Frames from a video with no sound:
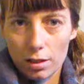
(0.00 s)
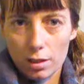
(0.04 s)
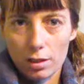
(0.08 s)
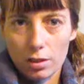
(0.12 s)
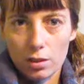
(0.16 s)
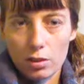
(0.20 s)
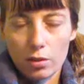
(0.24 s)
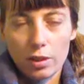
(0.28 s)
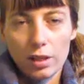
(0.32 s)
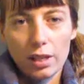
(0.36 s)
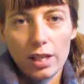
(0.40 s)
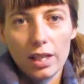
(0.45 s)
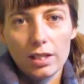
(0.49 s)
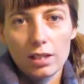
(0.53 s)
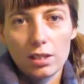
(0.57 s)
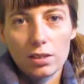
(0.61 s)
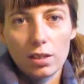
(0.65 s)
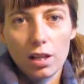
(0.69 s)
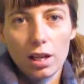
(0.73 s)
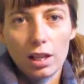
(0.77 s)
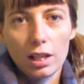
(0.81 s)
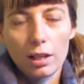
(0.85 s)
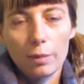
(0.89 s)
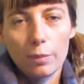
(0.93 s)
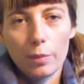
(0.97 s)
So I'd like to
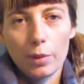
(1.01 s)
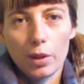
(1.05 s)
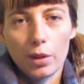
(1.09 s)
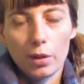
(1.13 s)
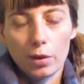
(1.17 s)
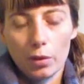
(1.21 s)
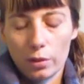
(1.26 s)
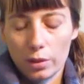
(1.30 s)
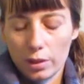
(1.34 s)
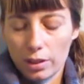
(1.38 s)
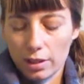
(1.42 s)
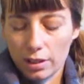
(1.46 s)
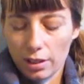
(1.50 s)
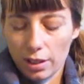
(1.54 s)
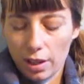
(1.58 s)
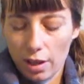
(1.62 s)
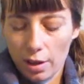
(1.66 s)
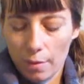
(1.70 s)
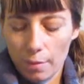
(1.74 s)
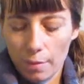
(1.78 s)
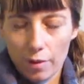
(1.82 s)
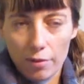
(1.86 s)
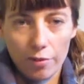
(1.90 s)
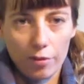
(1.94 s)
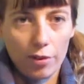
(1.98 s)
talk about
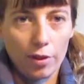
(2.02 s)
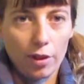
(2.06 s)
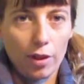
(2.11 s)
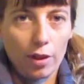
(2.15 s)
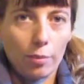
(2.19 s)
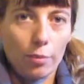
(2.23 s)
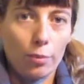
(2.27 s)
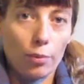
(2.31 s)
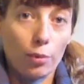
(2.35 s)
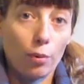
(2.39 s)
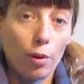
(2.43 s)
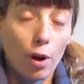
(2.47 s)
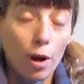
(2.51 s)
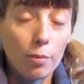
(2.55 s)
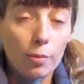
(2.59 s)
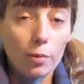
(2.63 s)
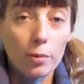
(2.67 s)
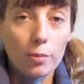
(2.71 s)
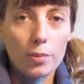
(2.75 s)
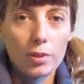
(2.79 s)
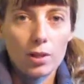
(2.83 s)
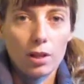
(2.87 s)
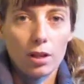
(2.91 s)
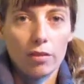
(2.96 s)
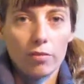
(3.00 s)
some of the
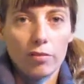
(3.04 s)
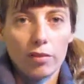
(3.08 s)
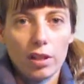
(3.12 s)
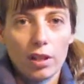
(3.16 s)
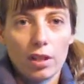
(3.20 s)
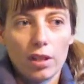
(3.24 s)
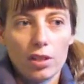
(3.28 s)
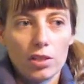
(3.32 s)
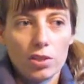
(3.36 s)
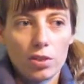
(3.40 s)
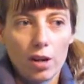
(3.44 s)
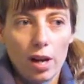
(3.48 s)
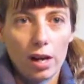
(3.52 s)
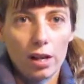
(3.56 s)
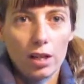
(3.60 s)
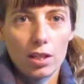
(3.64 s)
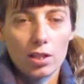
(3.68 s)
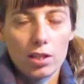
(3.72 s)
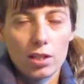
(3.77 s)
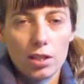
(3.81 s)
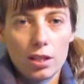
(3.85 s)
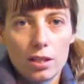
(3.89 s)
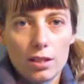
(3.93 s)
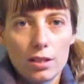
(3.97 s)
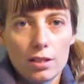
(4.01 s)
problem-solving
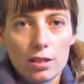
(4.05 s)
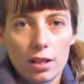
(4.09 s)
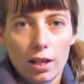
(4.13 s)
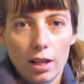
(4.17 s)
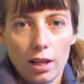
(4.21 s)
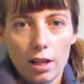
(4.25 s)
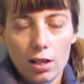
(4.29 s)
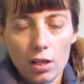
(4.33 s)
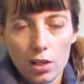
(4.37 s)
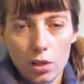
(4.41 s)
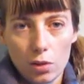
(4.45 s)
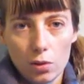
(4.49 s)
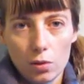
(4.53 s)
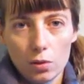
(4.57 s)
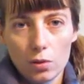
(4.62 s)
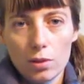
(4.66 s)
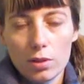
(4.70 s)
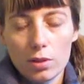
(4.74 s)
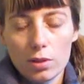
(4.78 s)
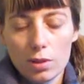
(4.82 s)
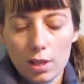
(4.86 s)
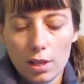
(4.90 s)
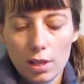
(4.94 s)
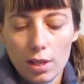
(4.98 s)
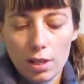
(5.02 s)
strategies that I
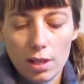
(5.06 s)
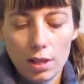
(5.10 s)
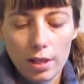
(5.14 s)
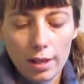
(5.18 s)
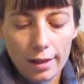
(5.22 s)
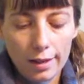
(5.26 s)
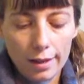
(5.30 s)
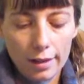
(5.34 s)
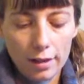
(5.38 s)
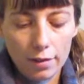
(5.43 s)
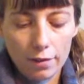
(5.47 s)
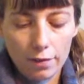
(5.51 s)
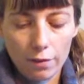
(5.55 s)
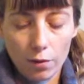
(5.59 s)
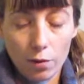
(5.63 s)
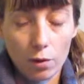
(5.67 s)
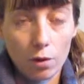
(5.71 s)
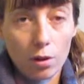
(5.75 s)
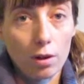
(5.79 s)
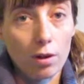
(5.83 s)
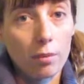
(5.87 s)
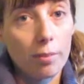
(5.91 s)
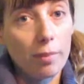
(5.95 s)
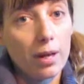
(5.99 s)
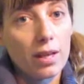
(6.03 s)
used
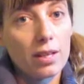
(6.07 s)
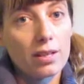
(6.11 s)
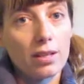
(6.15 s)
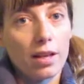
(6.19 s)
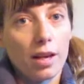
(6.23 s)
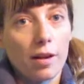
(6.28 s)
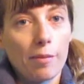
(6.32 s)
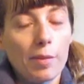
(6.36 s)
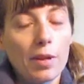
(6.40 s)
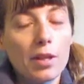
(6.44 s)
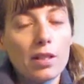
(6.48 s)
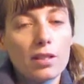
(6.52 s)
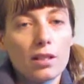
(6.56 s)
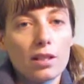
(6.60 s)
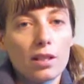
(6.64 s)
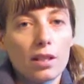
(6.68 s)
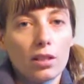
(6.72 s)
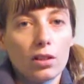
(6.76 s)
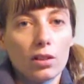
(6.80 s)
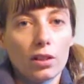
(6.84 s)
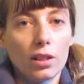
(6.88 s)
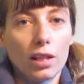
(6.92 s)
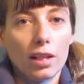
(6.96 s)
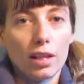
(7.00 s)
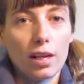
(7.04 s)
for my assignment in
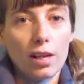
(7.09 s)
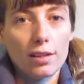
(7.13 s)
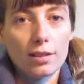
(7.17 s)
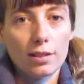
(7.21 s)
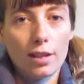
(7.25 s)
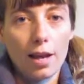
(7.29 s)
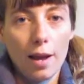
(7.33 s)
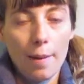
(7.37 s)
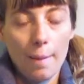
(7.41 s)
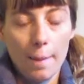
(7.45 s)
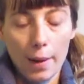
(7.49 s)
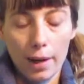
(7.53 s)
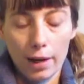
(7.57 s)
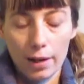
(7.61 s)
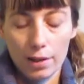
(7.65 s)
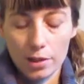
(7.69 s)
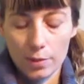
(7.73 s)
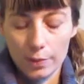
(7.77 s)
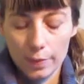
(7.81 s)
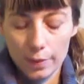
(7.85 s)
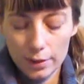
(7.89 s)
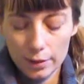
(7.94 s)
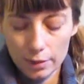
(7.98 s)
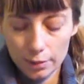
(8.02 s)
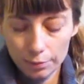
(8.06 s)
looking at time
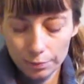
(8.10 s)
management.